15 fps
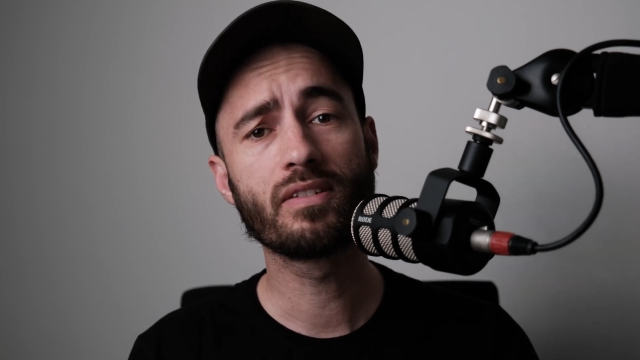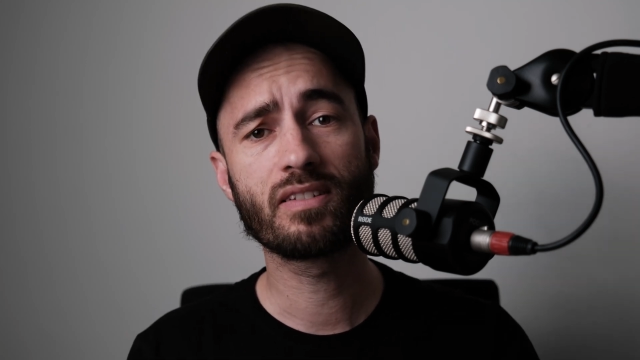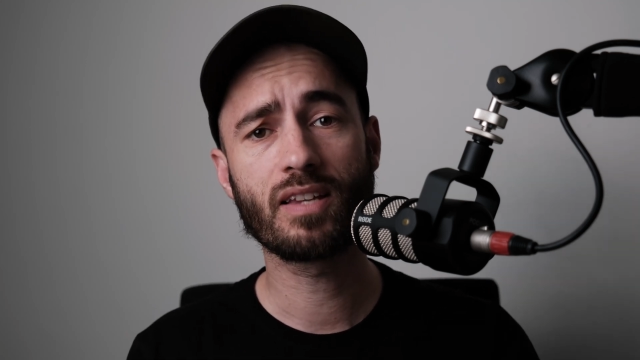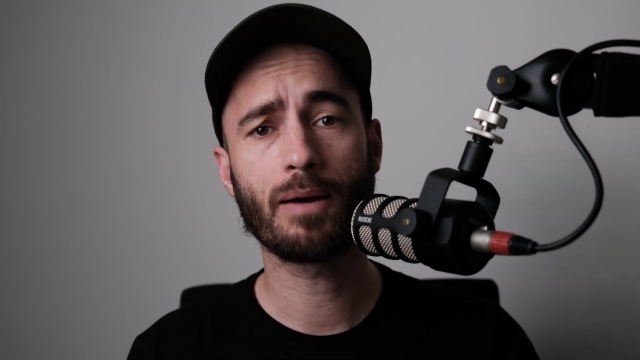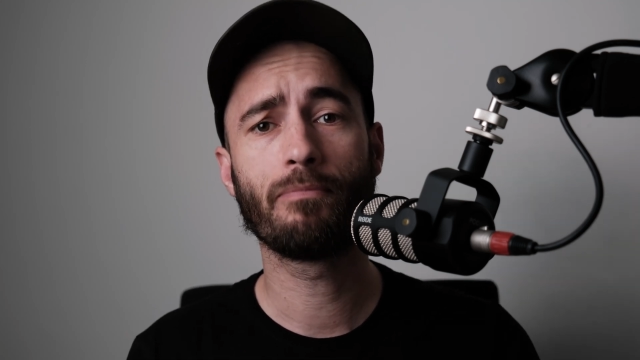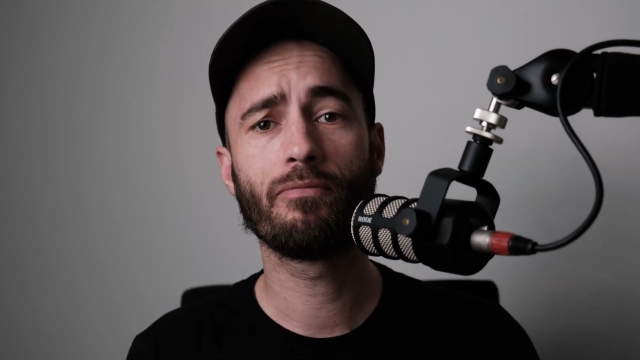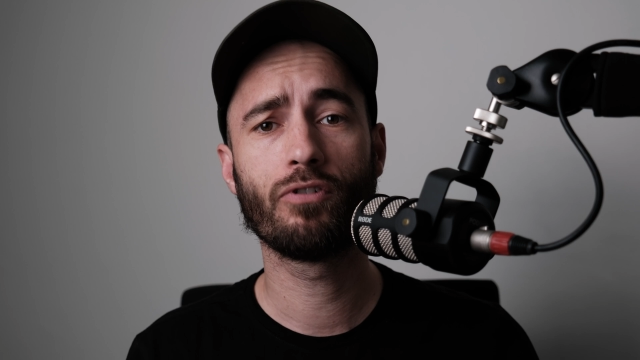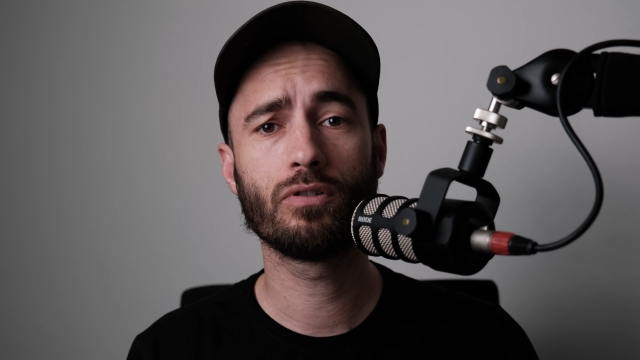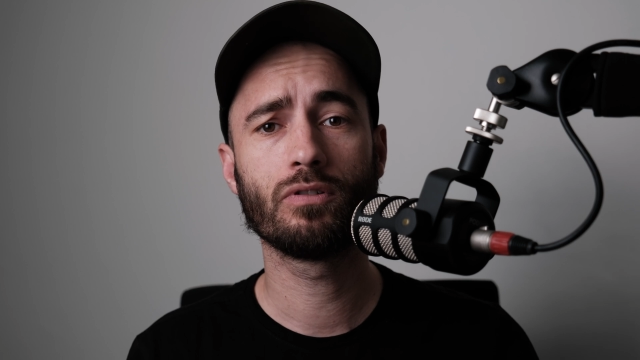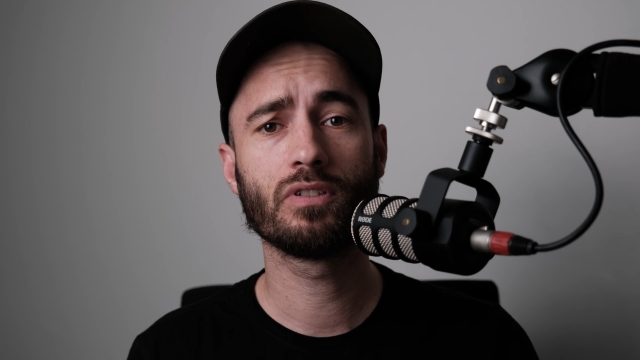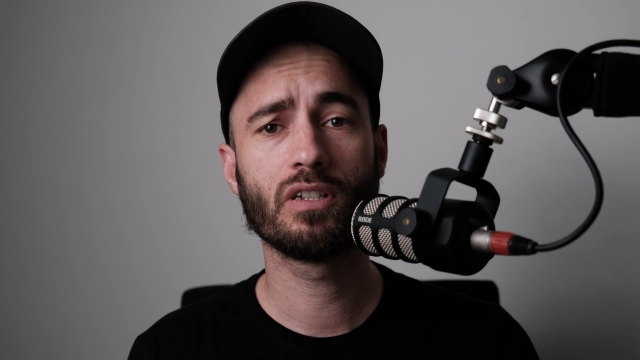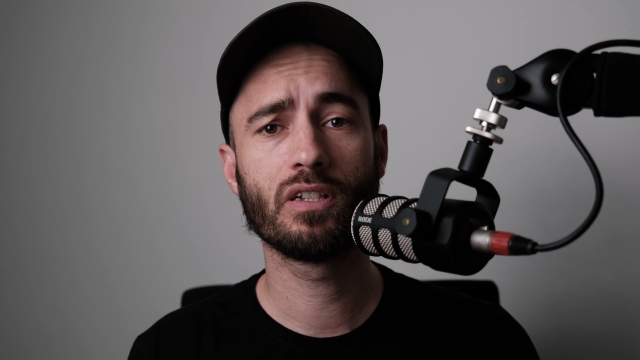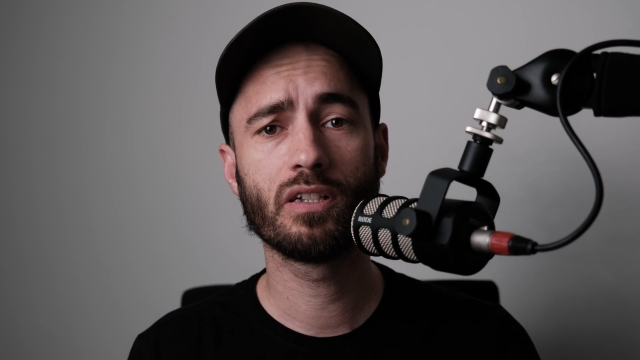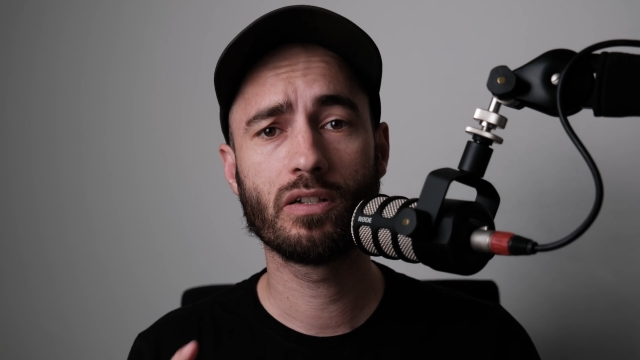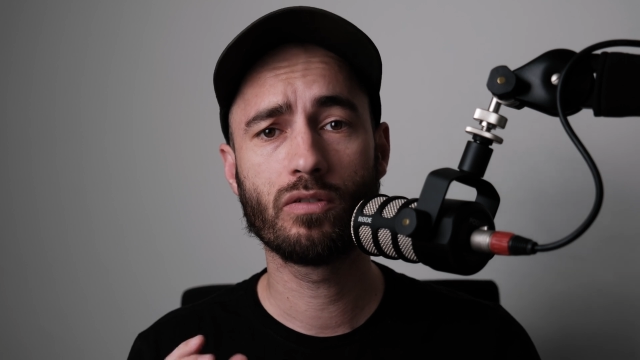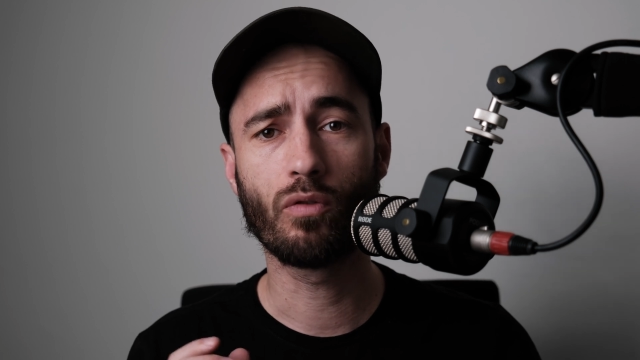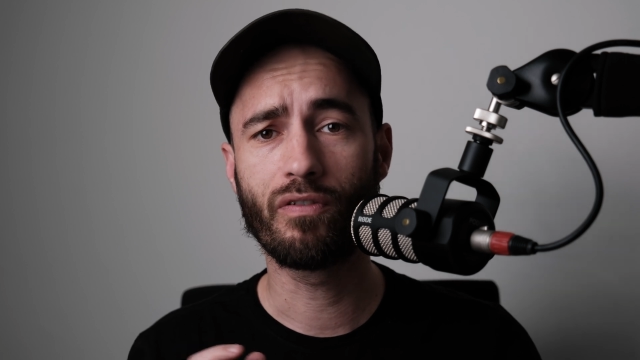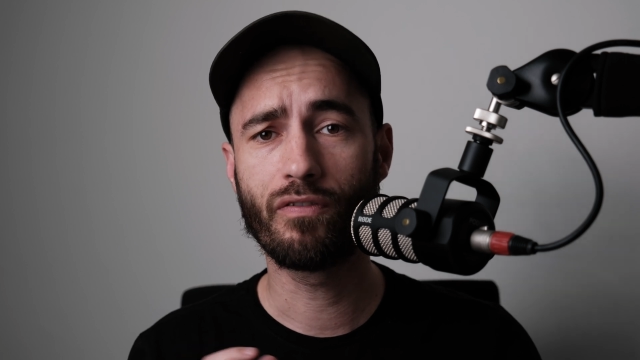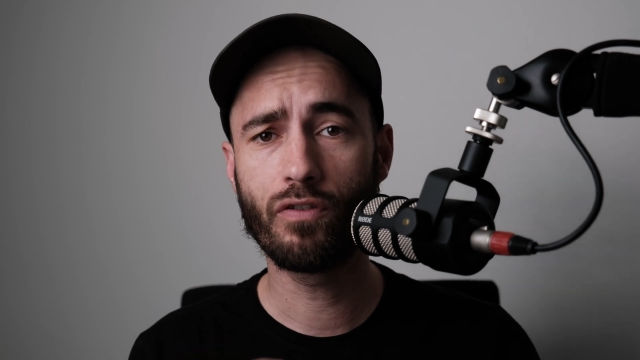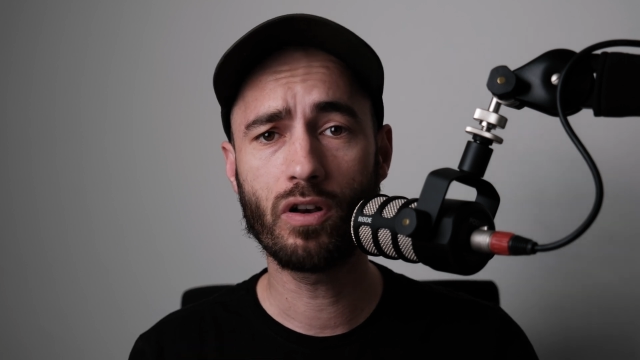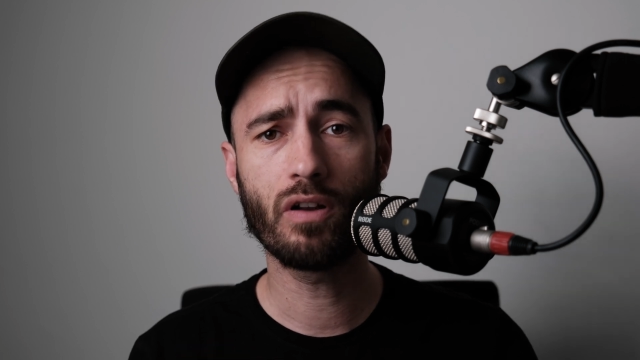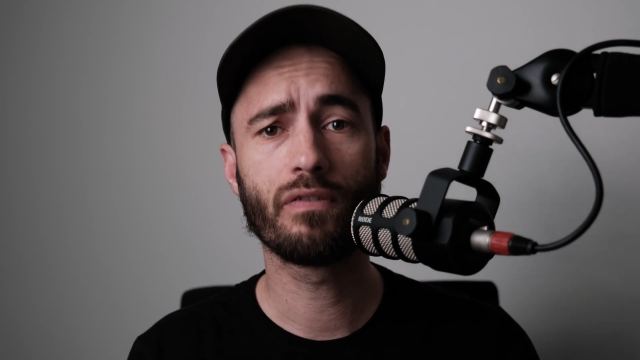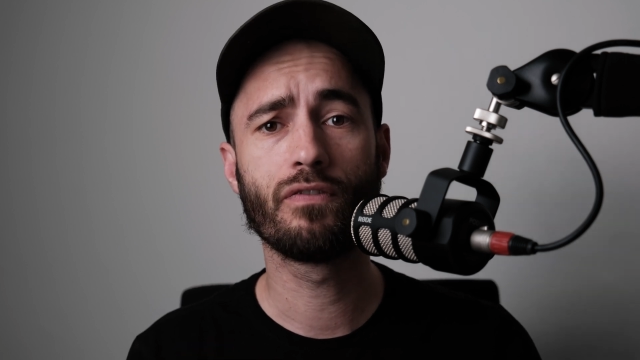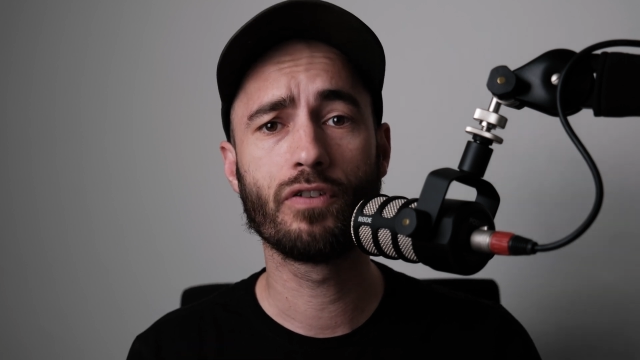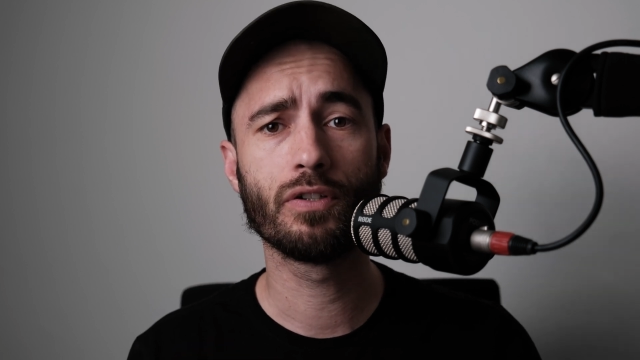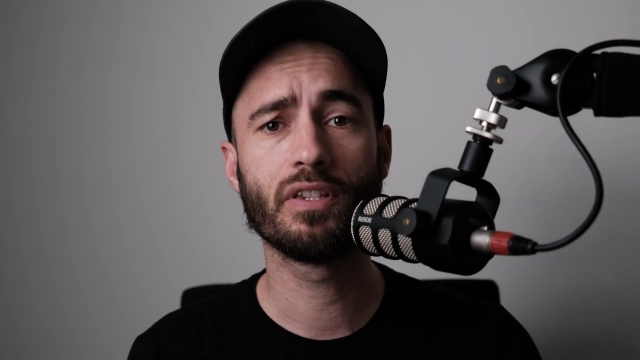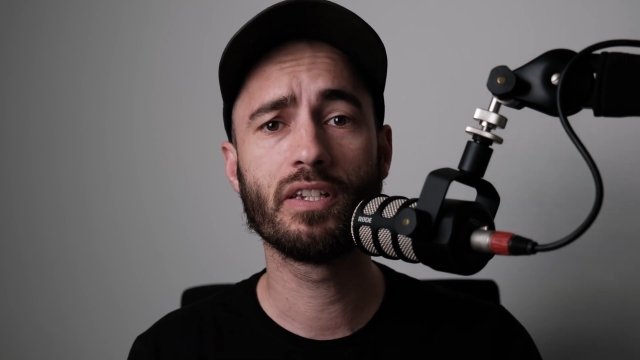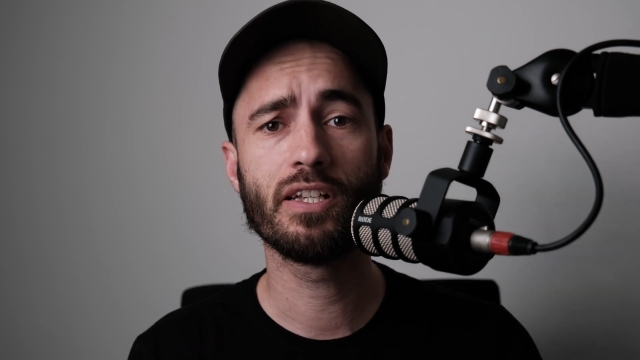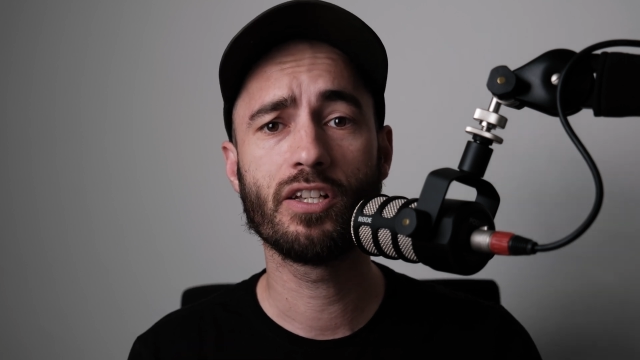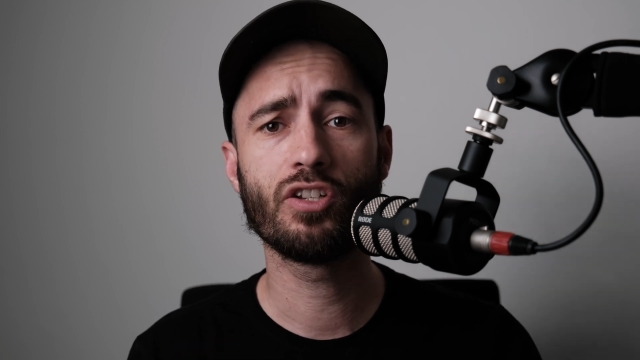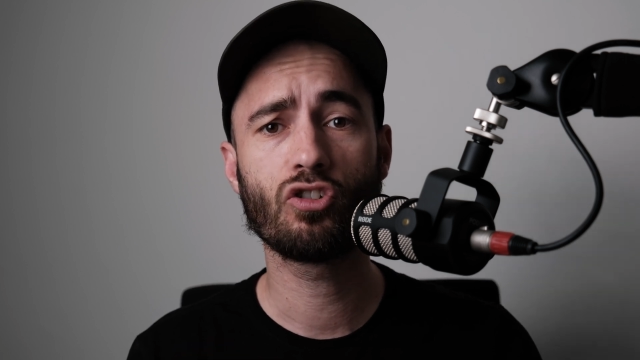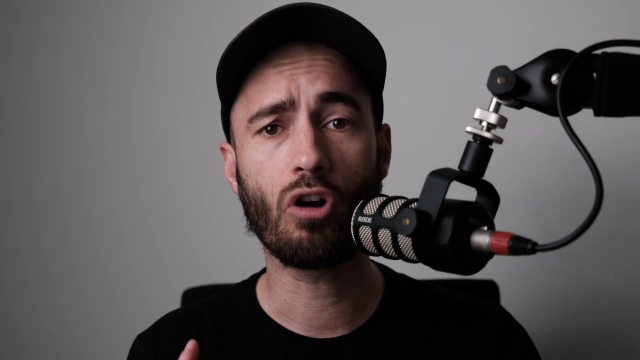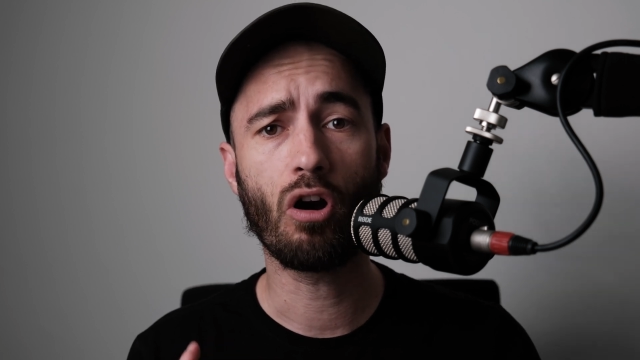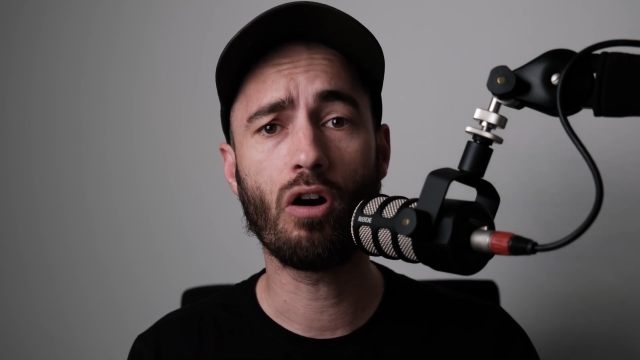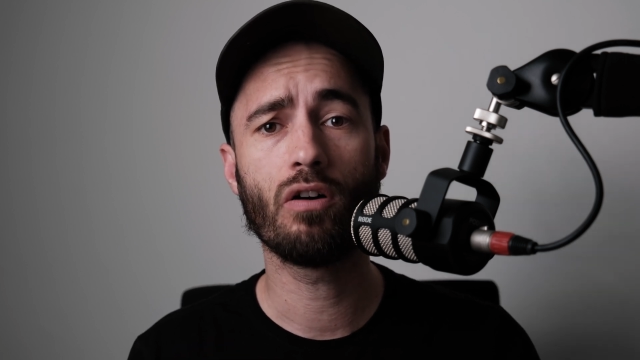subfolder full of footage